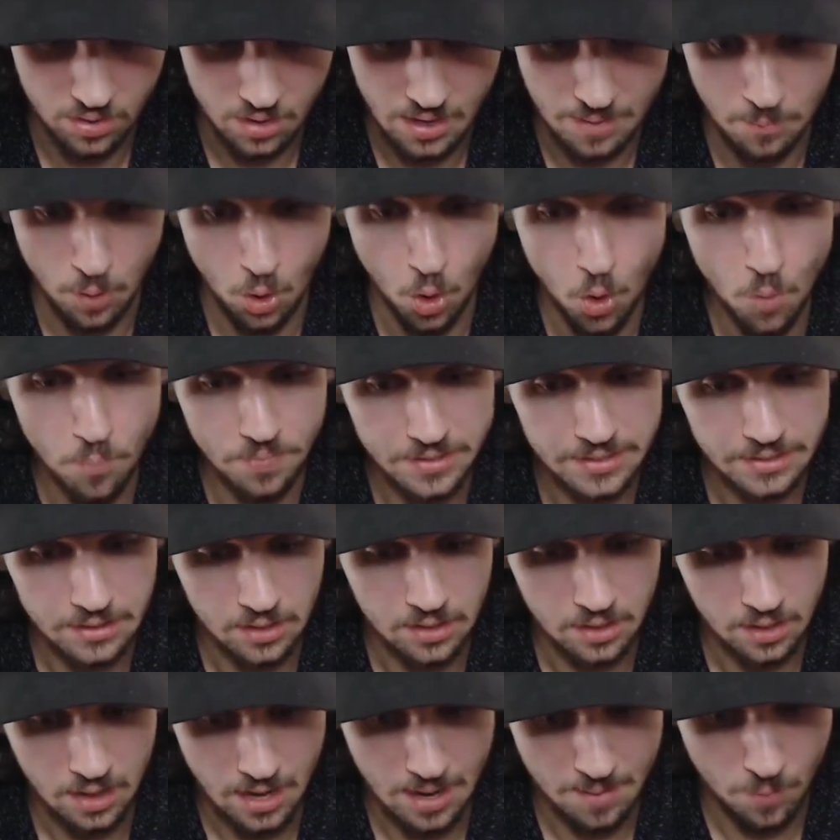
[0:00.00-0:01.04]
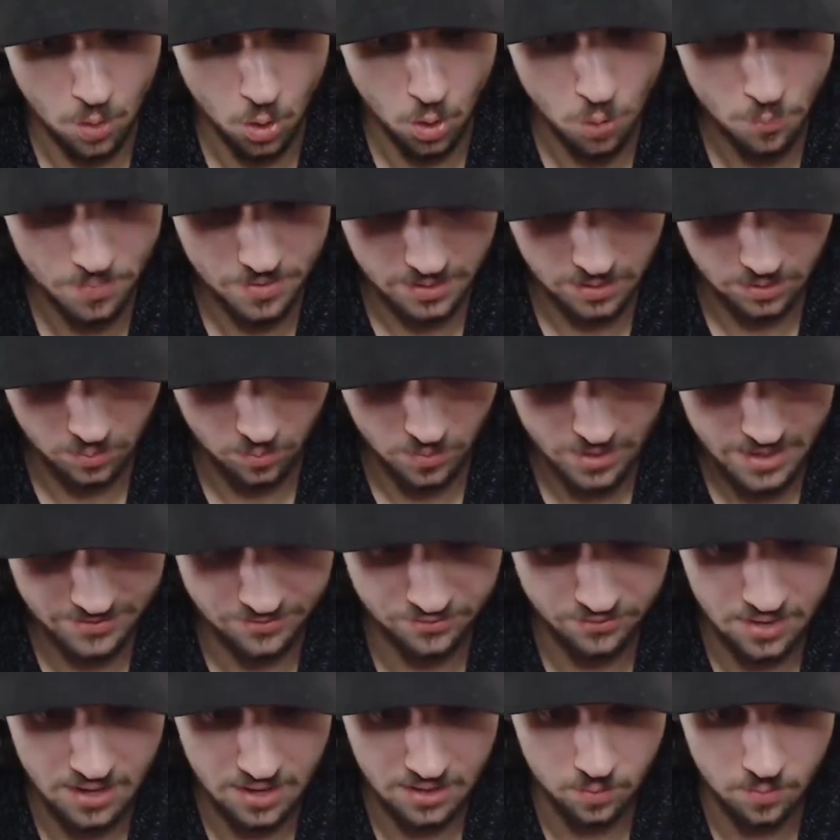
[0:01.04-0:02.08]
I'm hoping. Wait
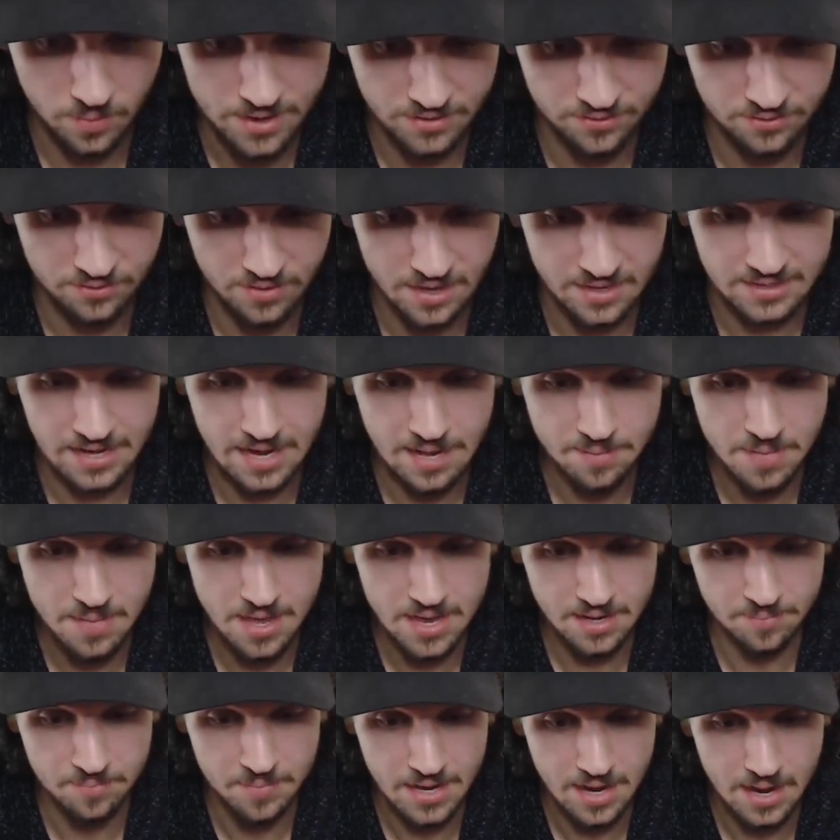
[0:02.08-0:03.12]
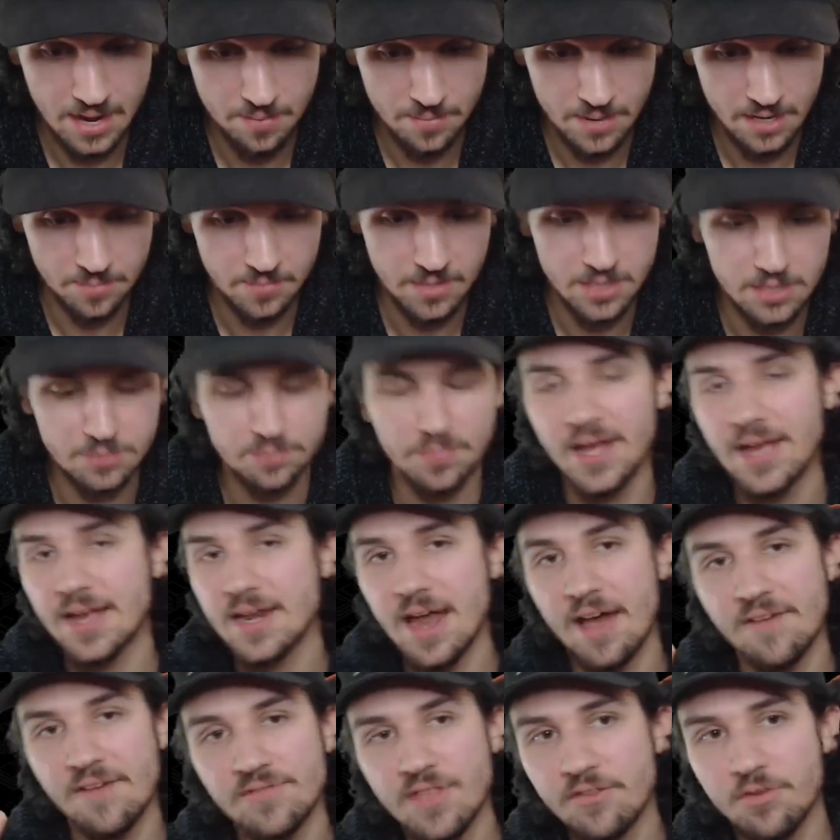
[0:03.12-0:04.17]
a sec. Did I make a misplay?
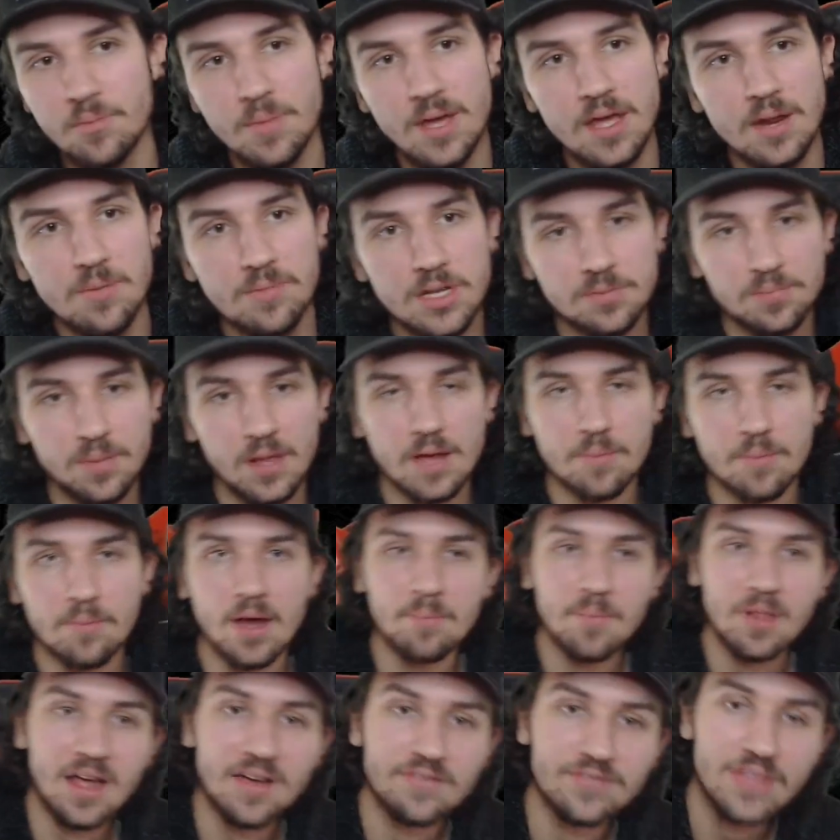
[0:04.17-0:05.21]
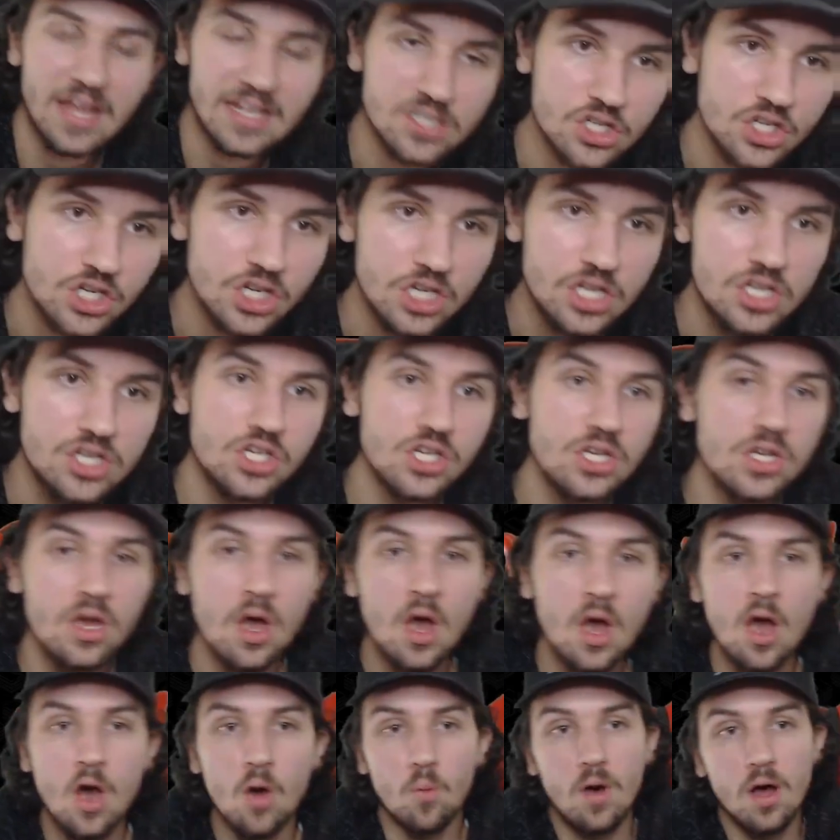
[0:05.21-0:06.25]
I've never made a misplay in my life. That's
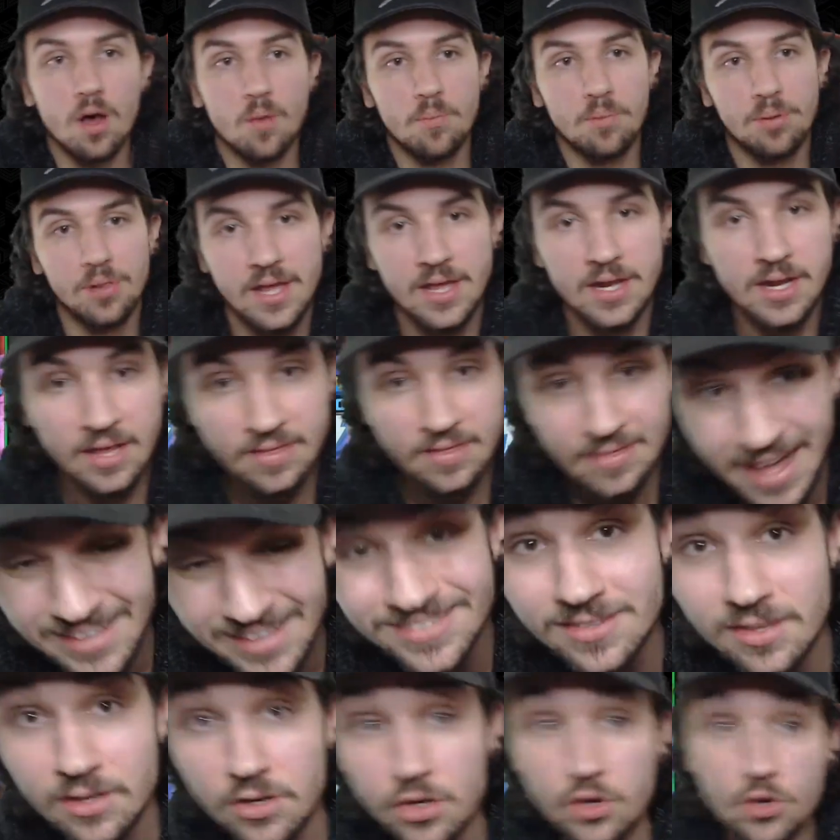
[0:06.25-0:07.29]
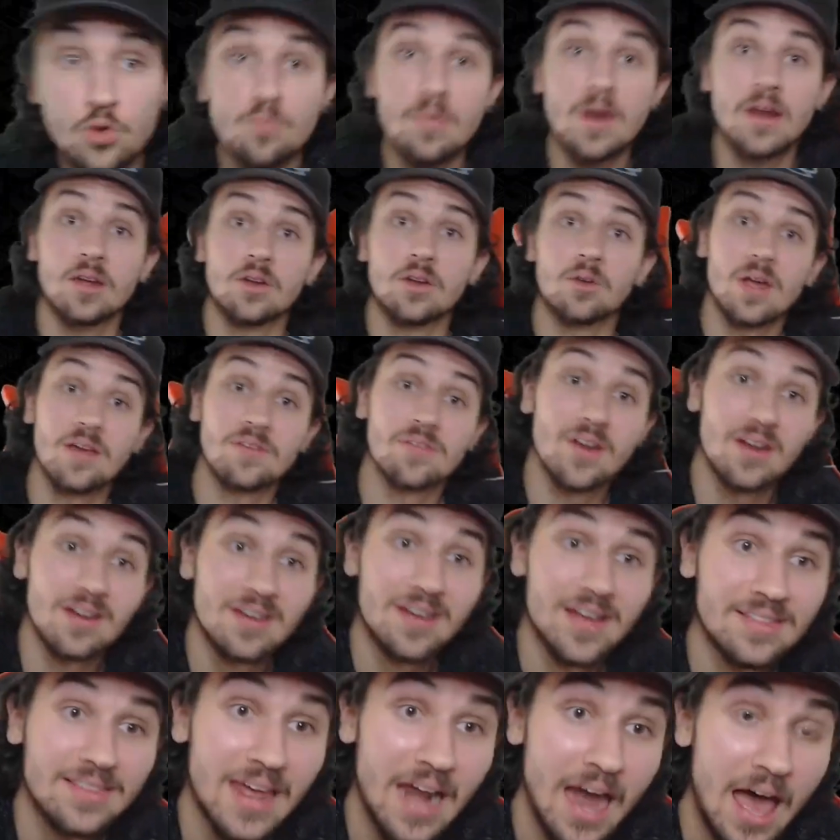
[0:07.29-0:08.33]
GG, well played, and that's the new meta graveyard
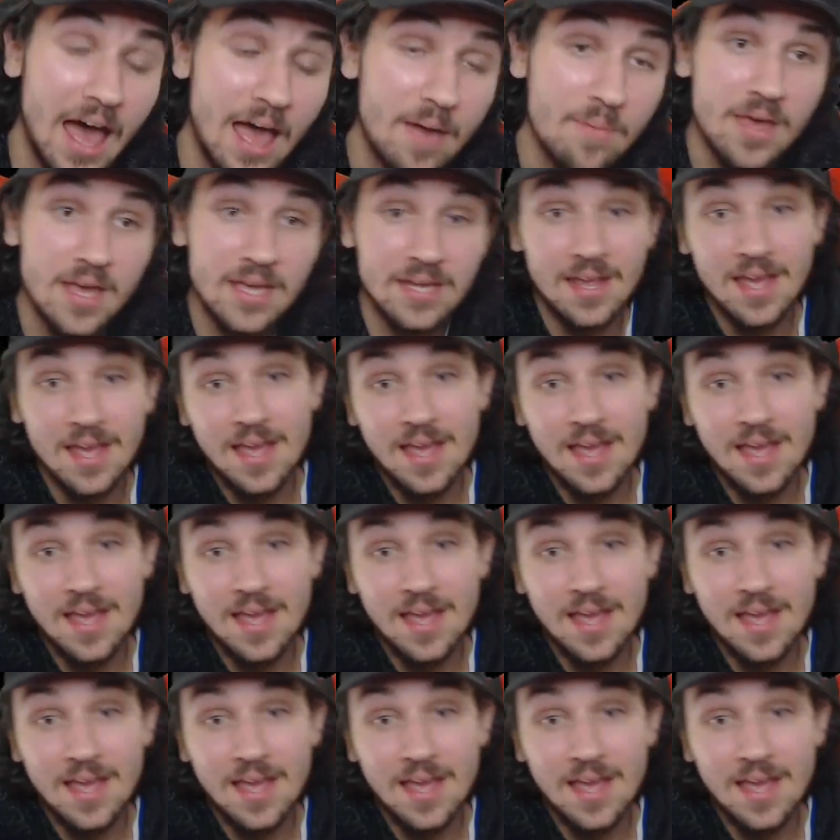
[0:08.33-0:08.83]
deck that I made.